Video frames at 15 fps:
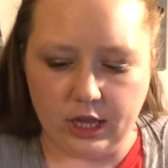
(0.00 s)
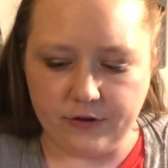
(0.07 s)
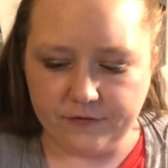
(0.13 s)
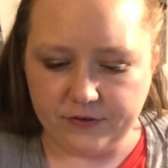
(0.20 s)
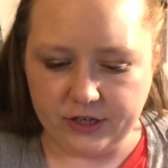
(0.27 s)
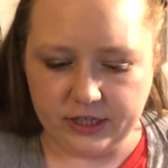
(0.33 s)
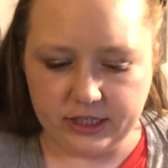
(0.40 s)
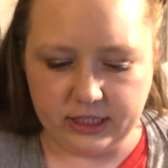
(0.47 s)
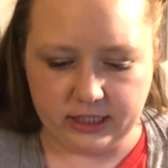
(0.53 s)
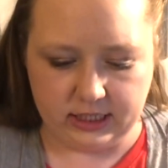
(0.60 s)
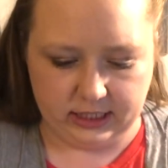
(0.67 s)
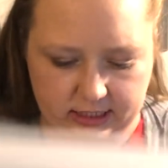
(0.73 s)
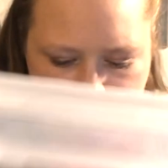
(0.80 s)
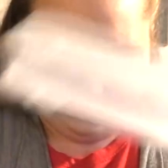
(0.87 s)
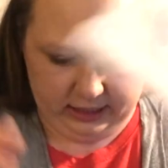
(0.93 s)

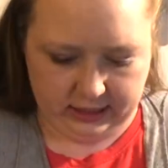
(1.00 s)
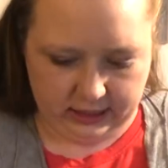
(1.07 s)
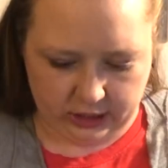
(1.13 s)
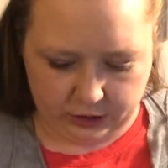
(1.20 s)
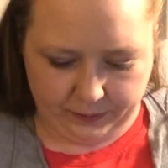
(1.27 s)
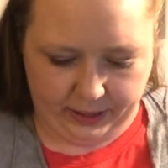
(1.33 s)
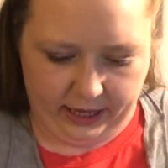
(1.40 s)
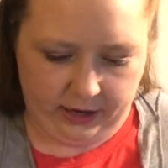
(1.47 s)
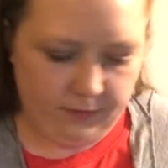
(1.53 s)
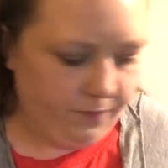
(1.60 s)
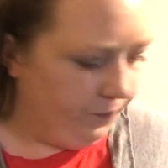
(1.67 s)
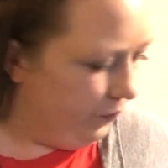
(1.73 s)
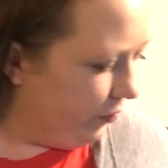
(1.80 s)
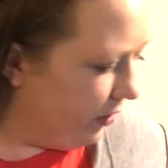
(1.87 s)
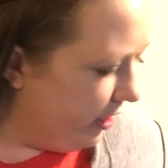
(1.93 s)
First, your bin.
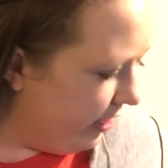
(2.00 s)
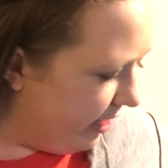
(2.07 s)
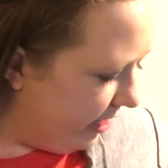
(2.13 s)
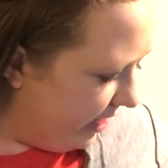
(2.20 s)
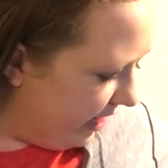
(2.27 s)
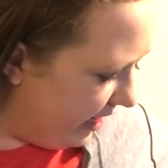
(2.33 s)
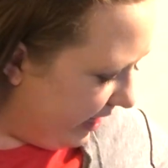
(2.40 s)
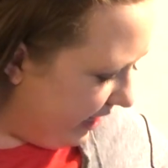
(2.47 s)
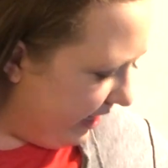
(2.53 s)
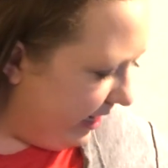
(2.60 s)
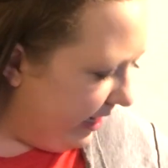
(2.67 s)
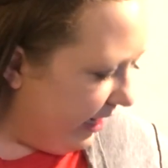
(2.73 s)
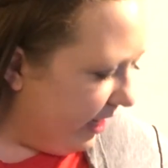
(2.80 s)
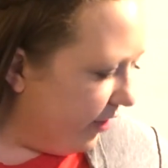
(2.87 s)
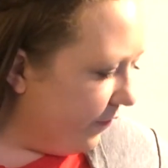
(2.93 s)

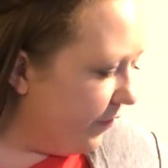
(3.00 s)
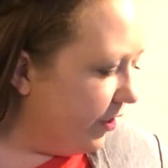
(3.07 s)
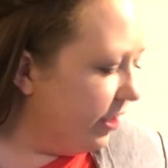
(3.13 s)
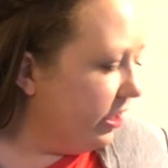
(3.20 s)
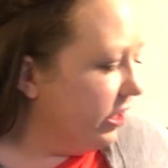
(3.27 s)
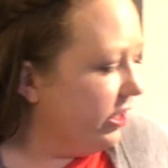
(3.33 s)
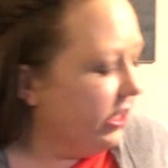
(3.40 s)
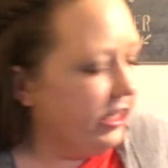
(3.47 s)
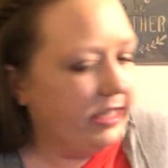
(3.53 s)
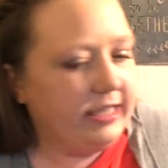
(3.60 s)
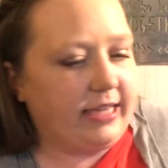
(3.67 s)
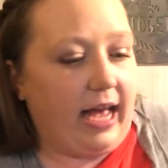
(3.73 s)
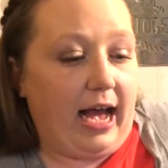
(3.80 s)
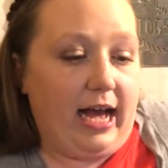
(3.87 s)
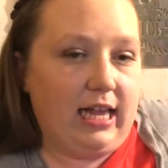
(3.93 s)
Now the first
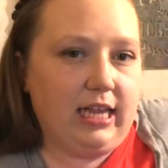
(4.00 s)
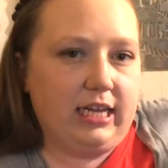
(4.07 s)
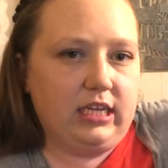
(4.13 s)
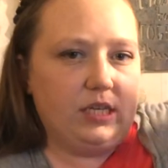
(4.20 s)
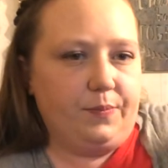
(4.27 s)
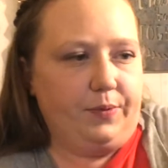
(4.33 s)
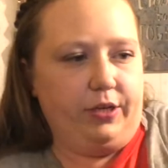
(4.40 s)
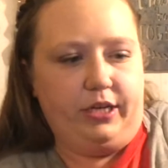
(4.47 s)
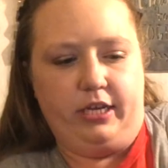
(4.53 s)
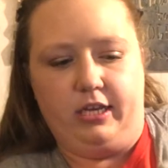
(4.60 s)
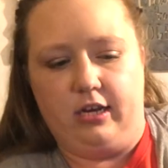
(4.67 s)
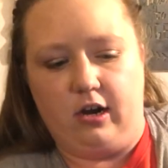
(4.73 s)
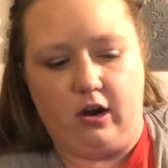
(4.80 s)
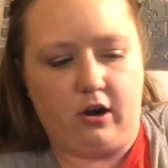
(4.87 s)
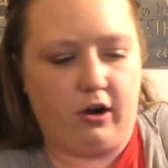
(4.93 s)
ingredients I like to put
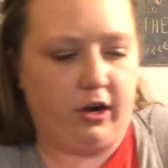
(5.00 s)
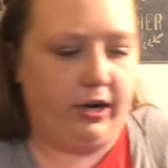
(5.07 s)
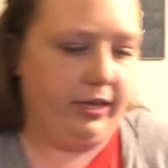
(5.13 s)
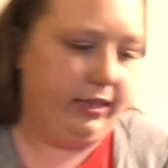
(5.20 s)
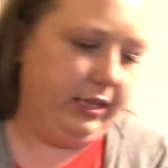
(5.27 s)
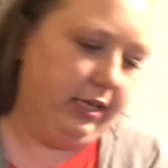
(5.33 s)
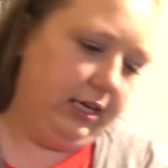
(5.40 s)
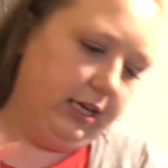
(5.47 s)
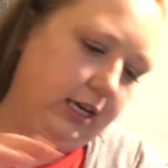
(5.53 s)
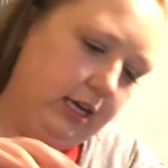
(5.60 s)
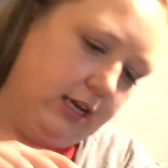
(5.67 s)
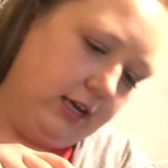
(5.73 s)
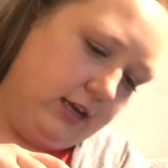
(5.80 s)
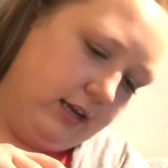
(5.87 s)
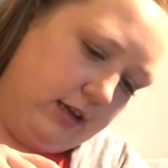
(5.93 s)
in are
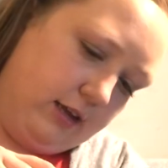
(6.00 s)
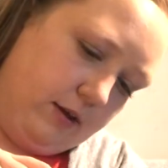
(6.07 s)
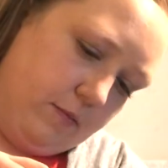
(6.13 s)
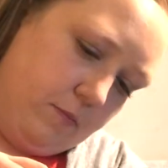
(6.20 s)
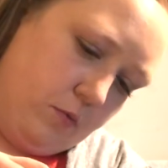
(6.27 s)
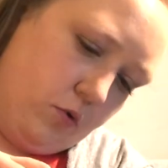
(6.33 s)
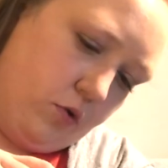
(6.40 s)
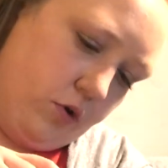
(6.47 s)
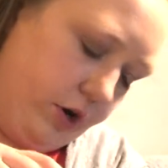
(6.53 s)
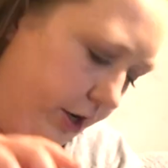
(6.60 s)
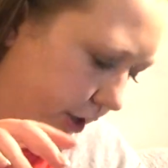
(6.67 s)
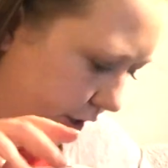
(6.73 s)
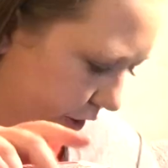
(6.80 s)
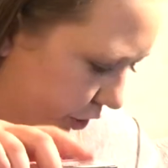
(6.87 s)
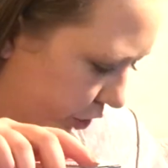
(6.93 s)
the
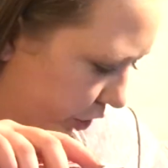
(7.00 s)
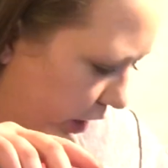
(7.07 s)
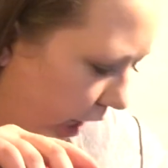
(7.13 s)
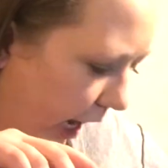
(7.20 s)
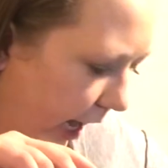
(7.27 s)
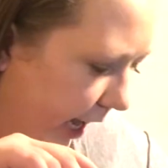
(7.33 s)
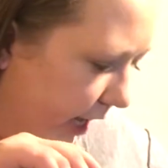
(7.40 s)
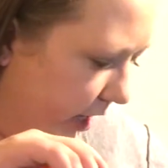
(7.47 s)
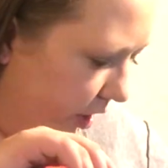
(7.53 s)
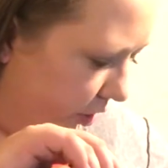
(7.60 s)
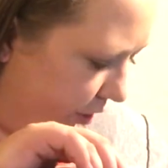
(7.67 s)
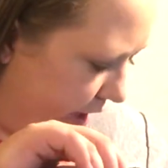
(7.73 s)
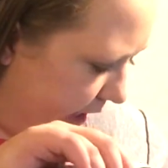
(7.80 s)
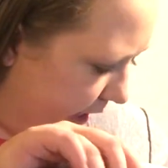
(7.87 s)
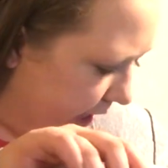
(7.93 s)
more dry
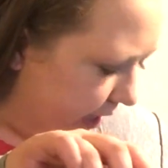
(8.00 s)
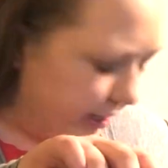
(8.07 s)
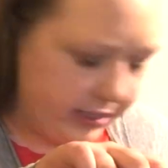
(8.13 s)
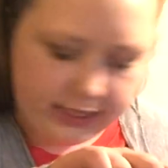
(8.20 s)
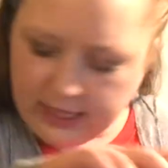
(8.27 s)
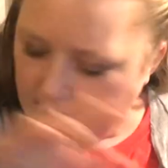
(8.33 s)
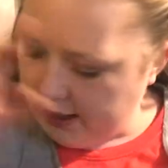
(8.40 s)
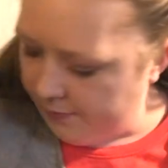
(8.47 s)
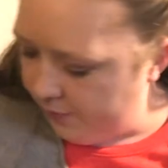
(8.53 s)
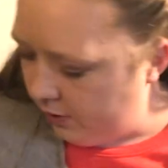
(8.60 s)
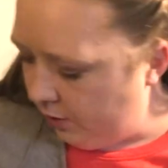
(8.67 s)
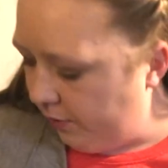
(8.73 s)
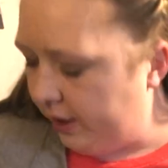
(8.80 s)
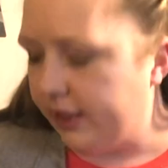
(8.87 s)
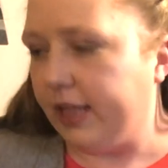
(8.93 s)
ingredients.
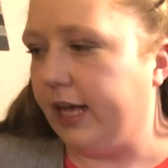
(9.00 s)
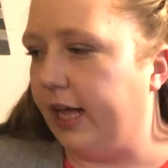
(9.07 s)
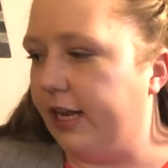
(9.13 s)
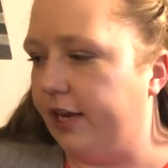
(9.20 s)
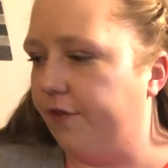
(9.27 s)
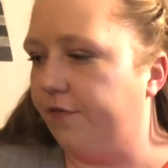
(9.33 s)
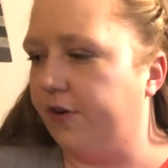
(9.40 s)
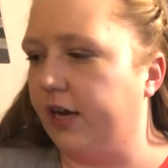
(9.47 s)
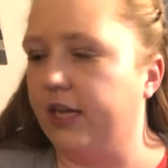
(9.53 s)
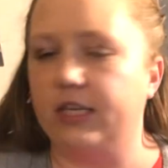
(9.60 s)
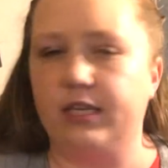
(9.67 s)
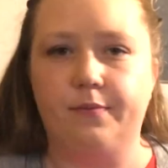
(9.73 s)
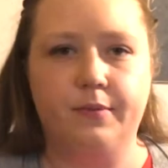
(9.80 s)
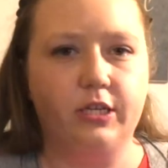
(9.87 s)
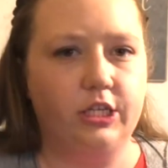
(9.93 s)
The one thing I did forget
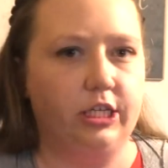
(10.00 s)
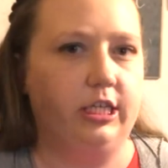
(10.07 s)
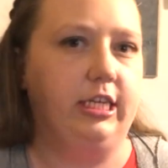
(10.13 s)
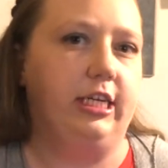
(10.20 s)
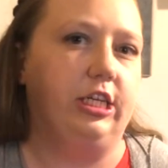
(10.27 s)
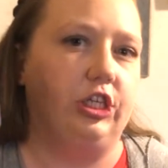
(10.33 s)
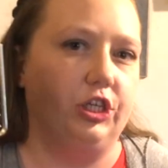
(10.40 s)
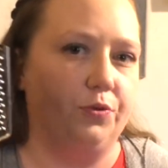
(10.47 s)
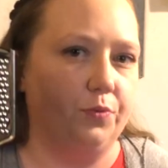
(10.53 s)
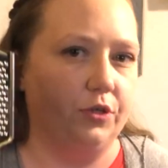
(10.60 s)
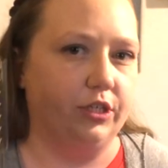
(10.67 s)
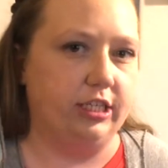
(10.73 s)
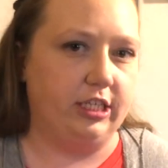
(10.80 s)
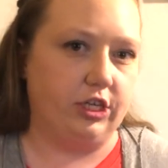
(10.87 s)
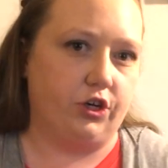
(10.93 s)
to mention is you will
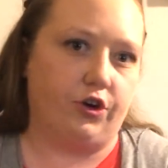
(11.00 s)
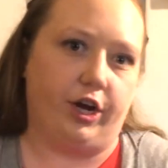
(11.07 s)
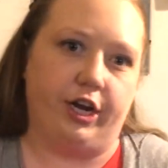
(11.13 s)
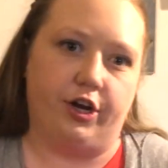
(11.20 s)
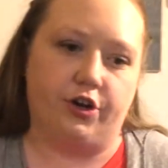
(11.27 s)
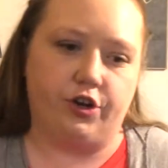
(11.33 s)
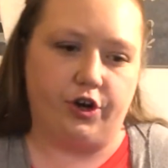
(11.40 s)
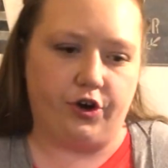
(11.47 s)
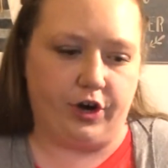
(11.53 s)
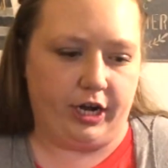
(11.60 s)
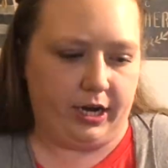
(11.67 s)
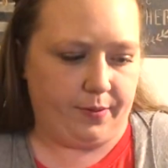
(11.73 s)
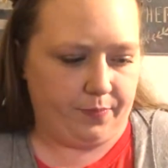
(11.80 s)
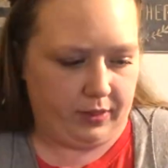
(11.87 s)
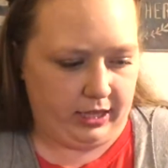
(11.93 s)
need a grater to grate
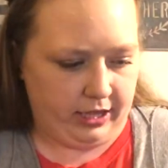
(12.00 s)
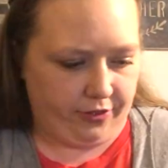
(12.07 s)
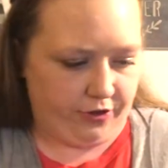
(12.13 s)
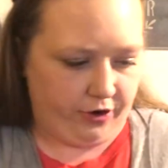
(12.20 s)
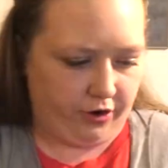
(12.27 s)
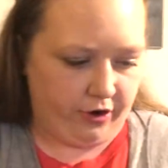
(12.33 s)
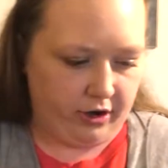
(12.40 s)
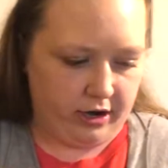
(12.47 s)
up the other